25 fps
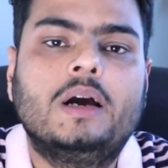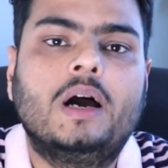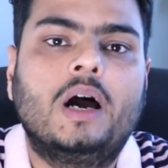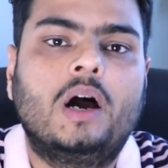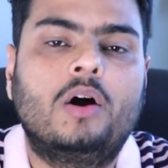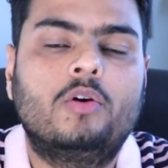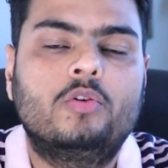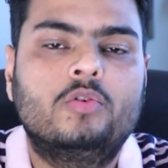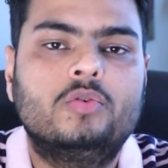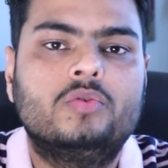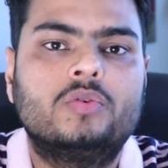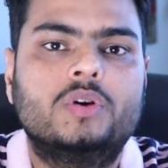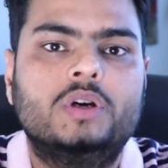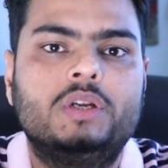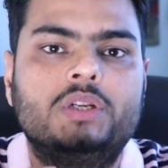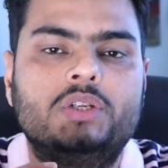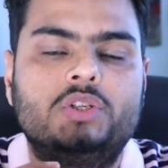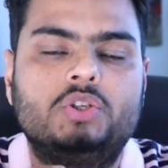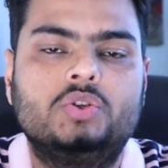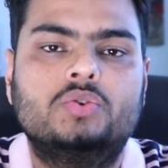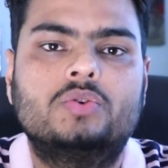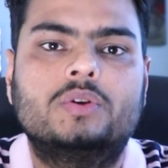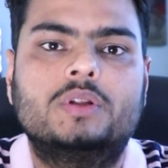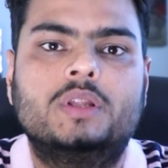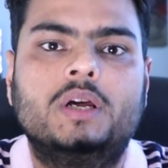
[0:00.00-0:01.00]
How do you
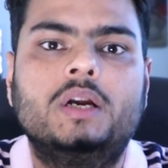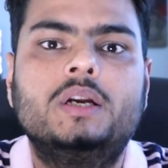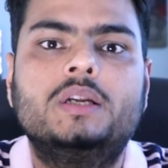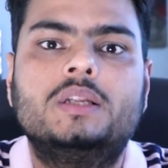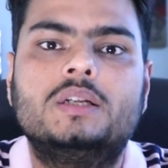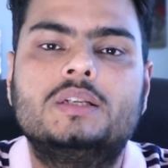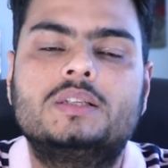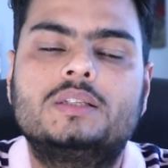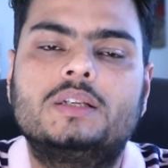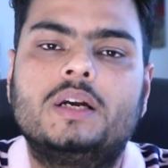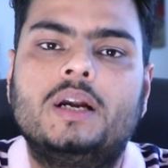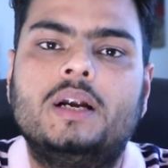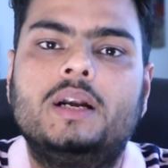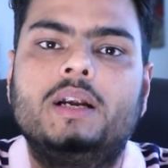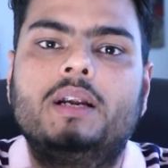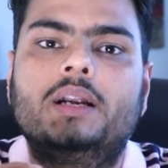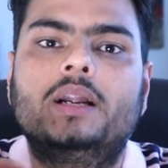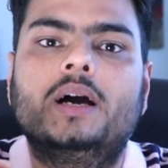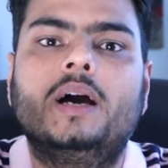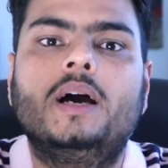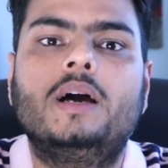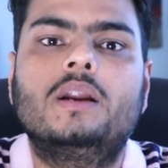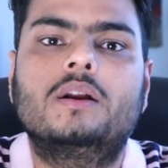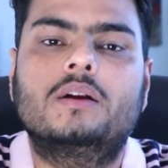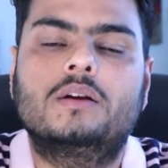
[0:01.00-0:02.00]
ensure that this
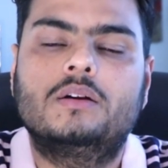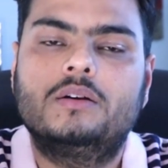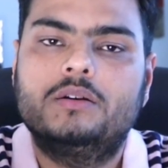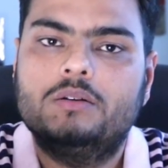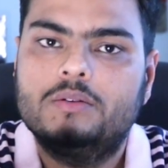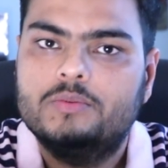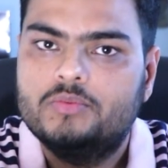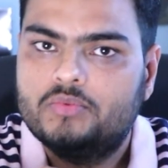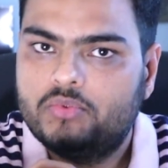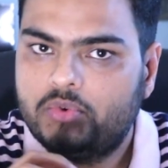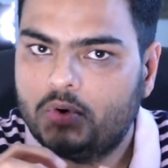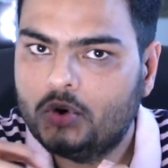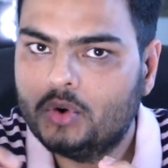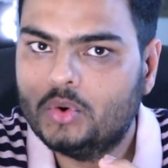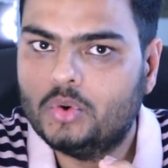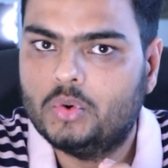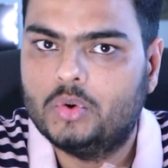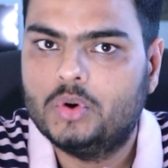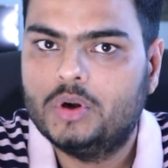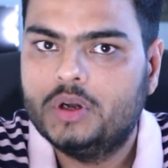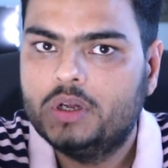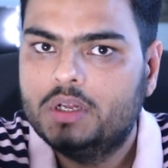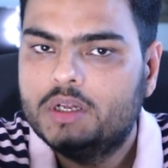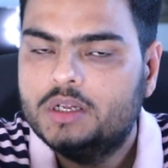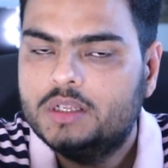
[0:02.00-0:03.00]
entire
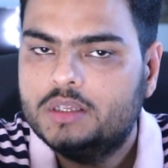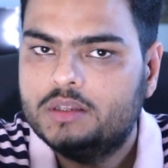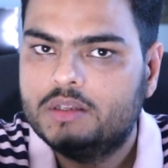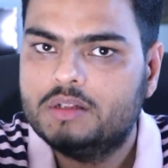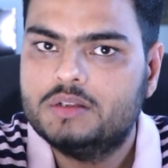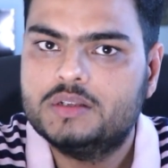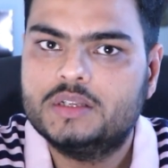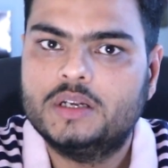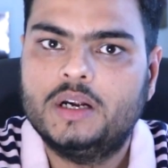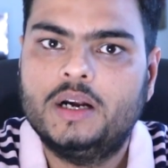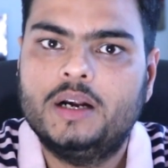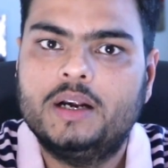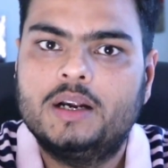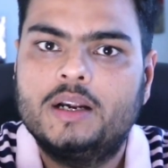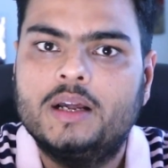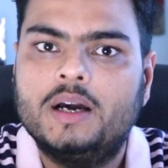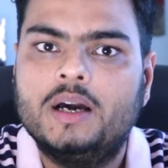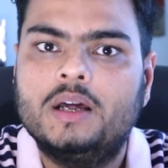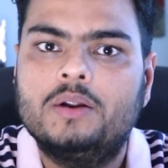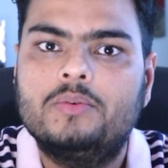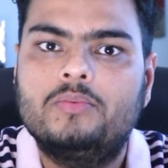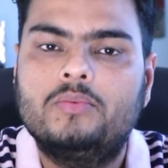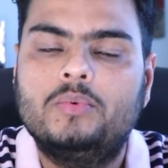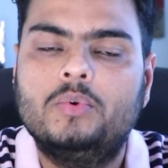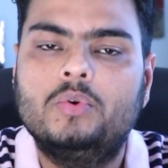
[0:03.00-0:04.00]
flow
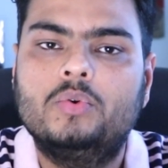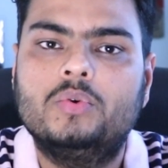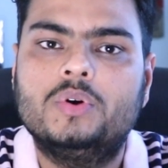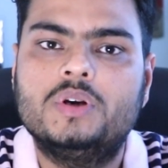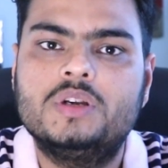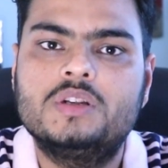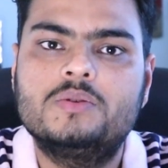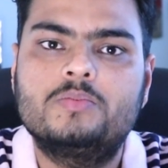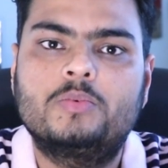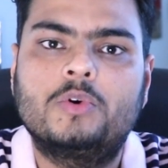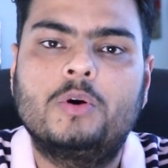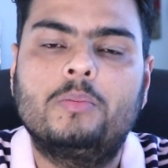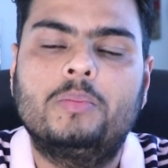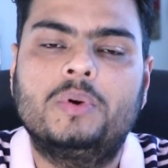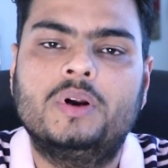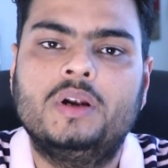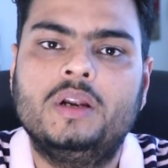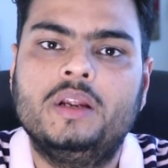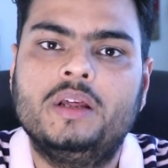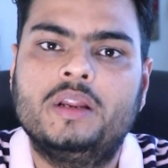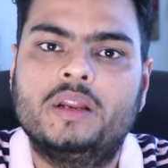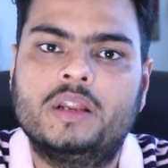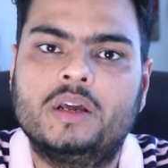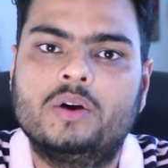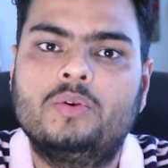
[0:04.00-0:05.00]
is
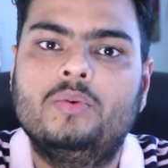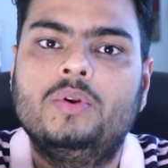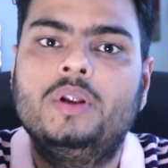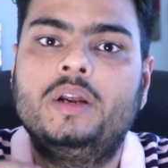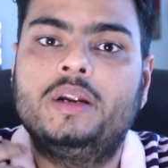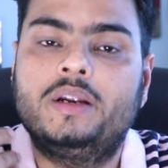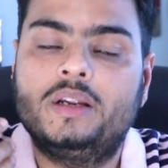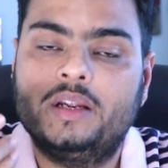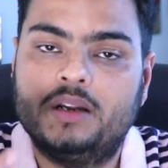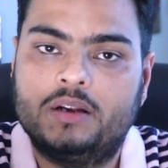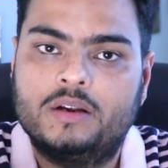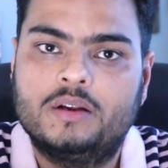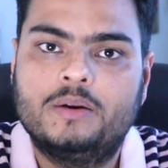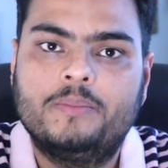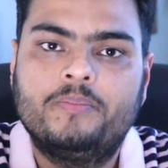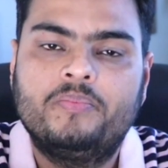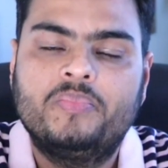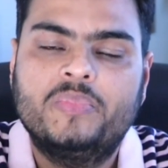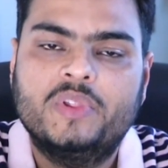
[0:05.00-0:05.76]
properly regulated?